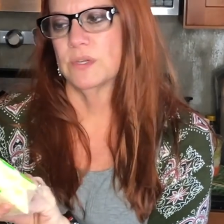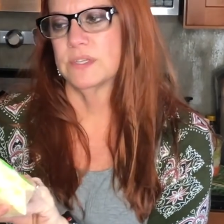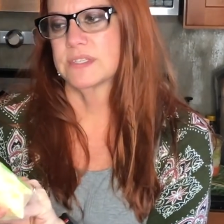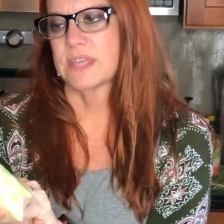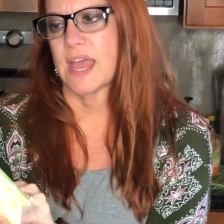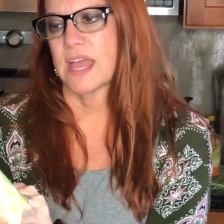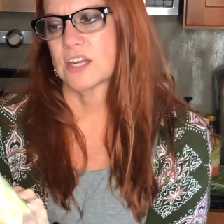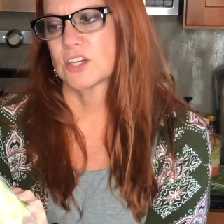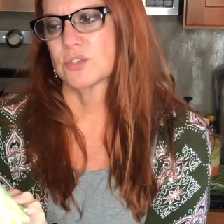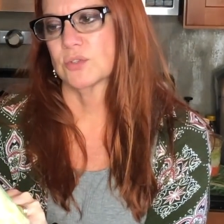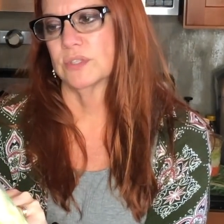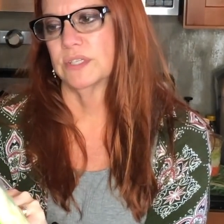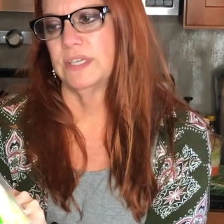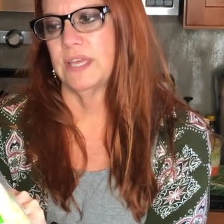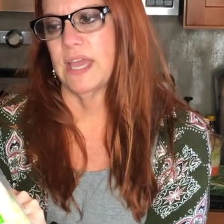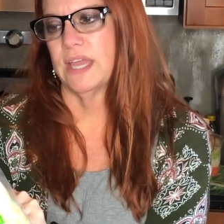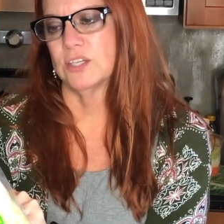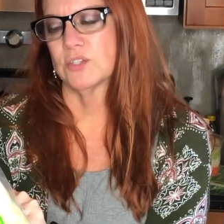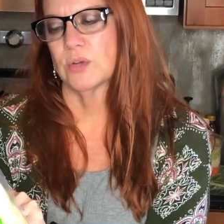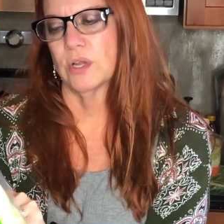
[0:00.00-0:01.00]
one is
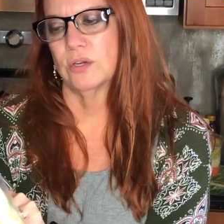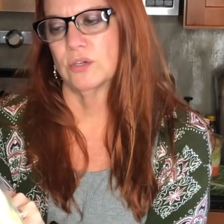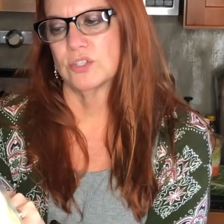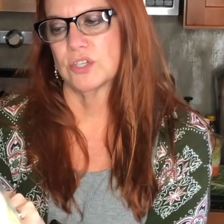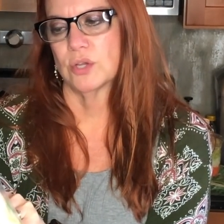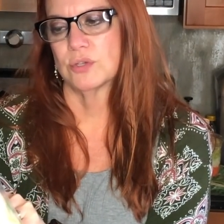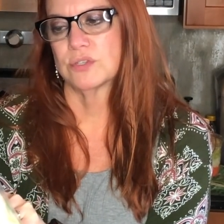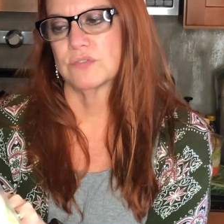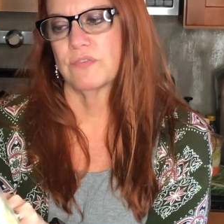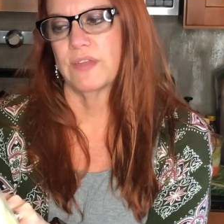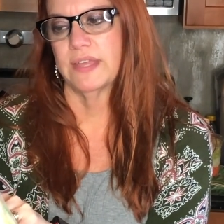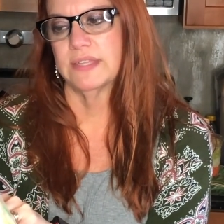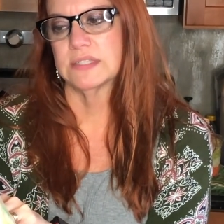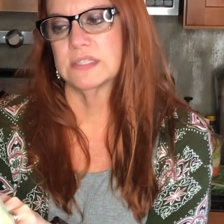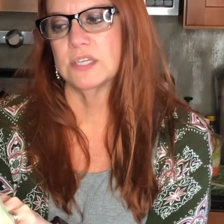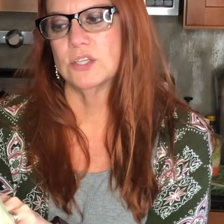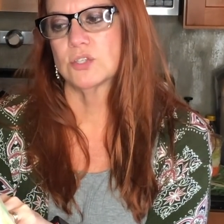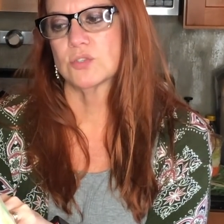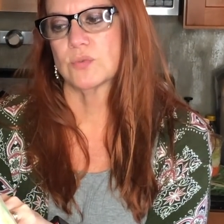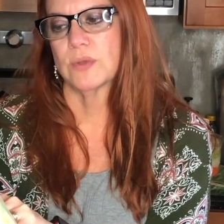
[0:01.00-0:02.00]
actually a Trader Joe's
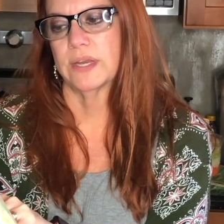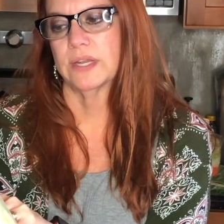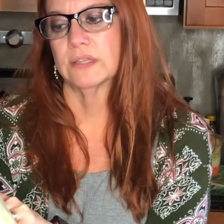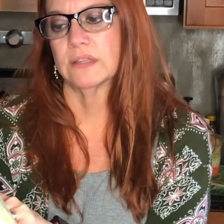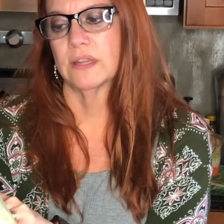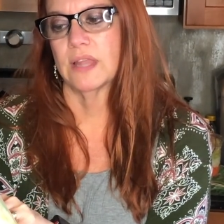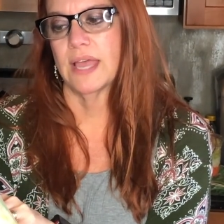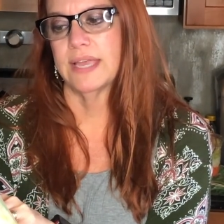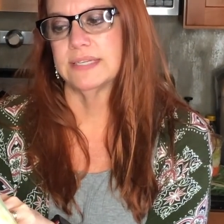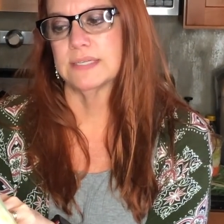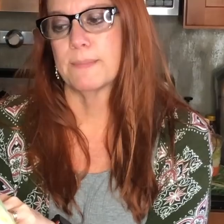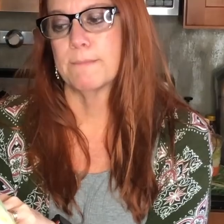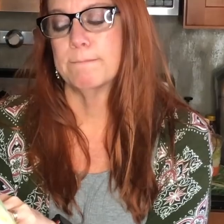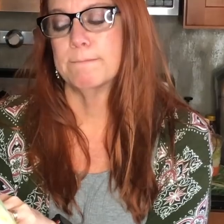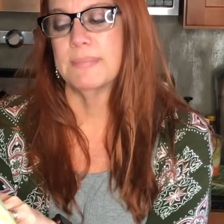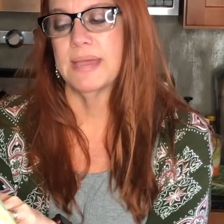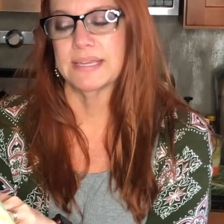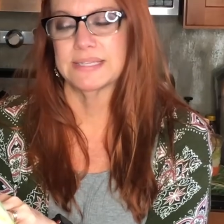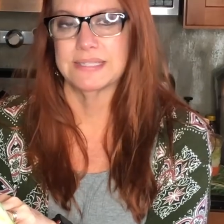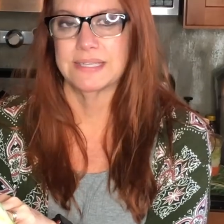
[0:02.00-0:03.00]
fancy shredded light
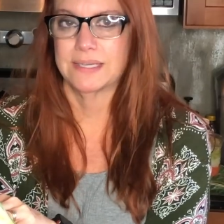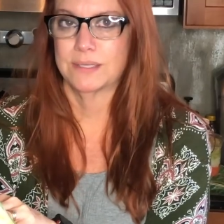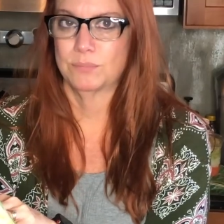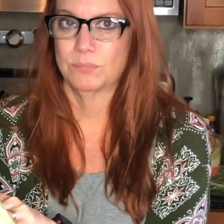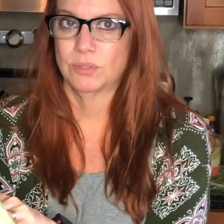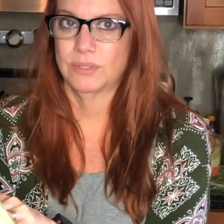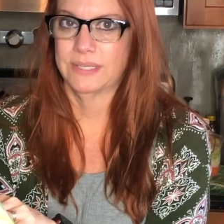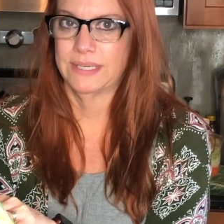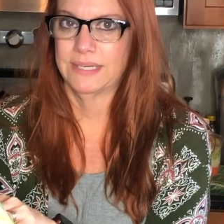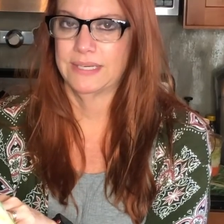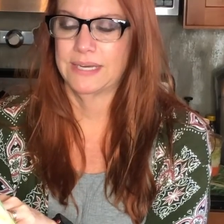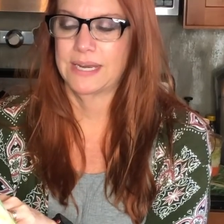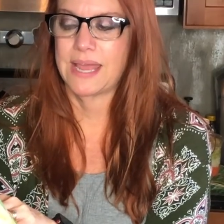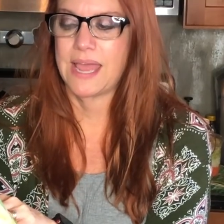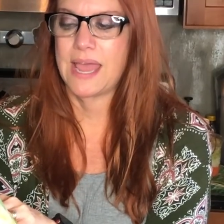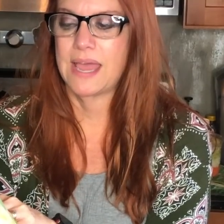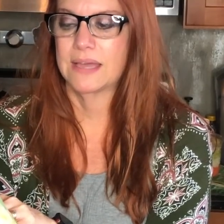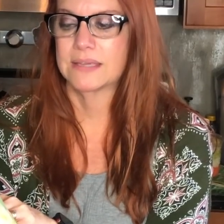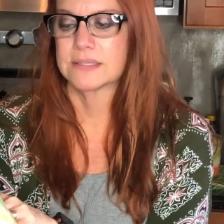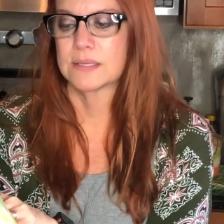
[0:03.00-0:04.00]
Mexican blend, and it
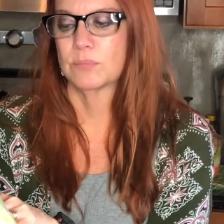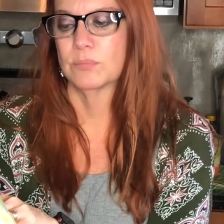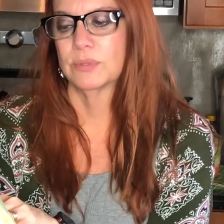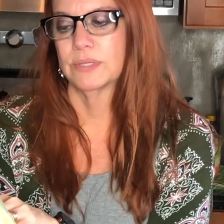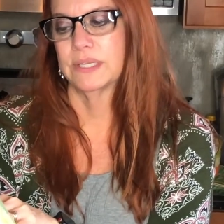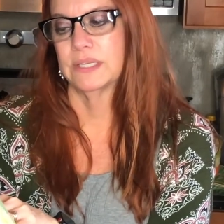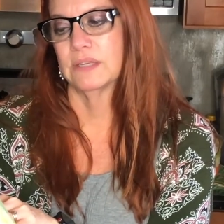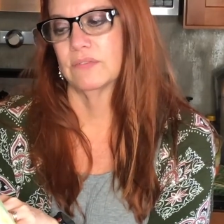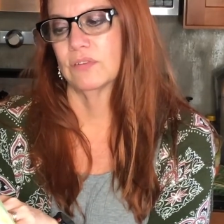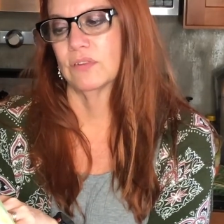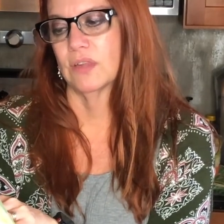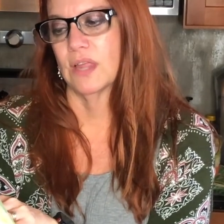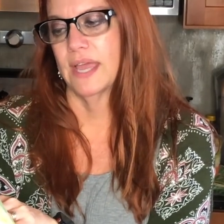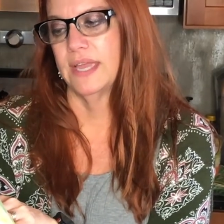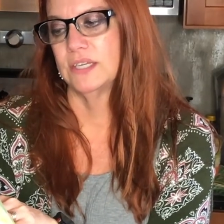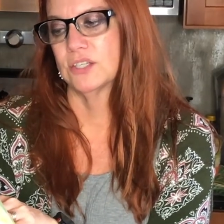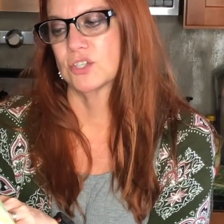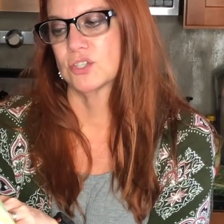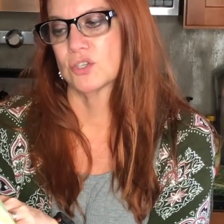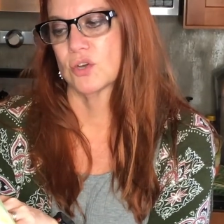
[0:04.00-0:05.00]
has a blend of
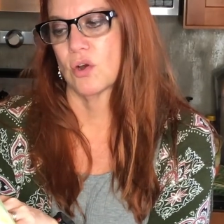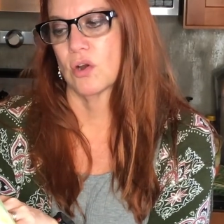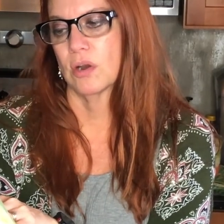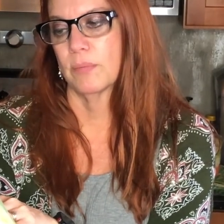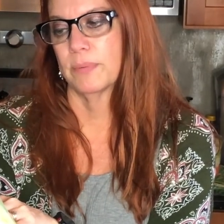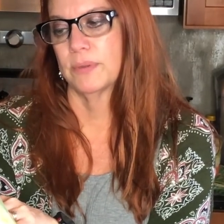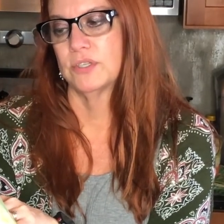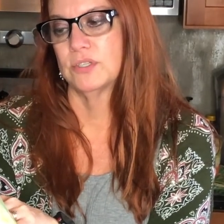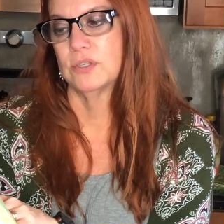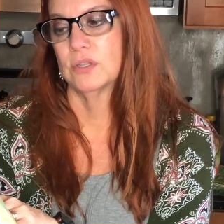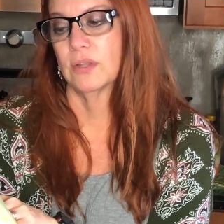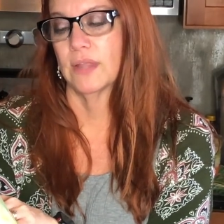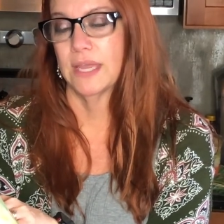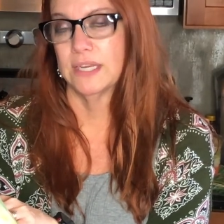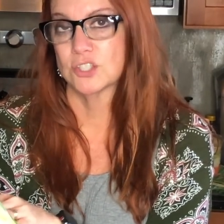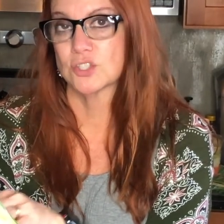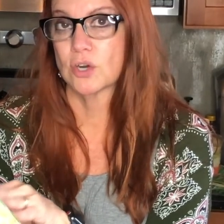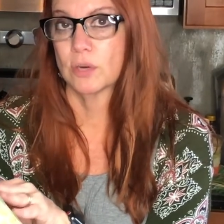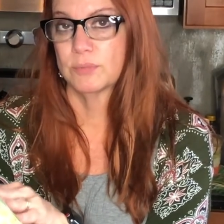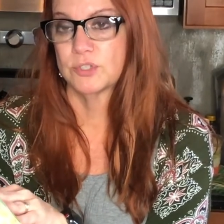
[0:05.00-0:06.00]
light sharp,
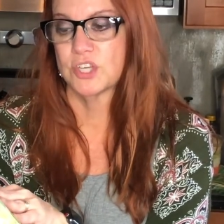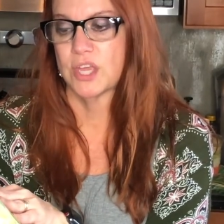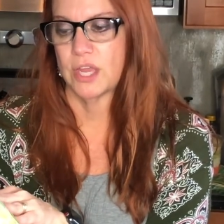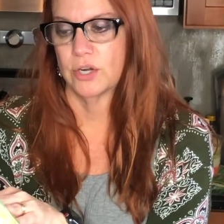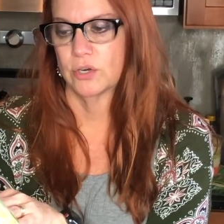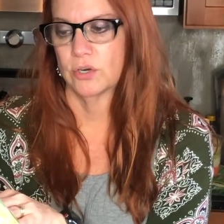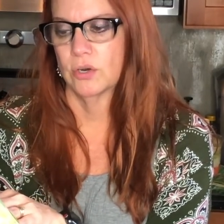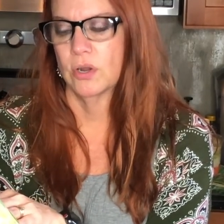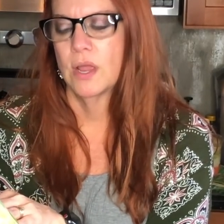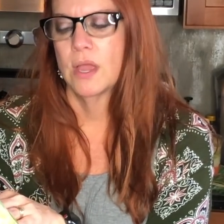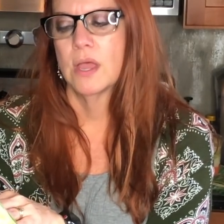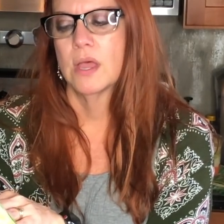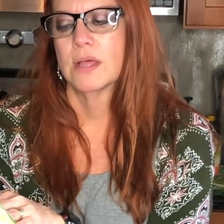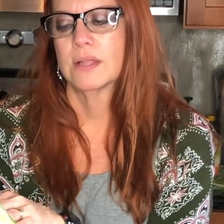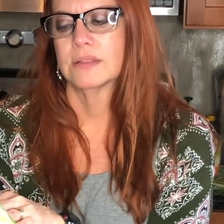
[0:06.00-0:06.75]
light sharp cheddar,